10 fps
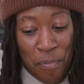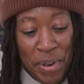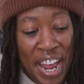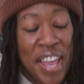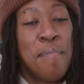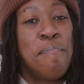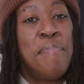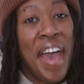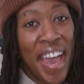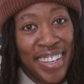but I am
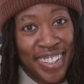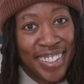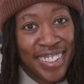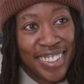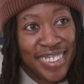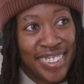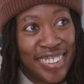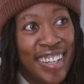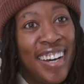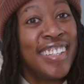back
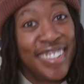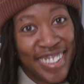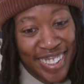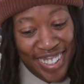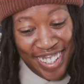kind of.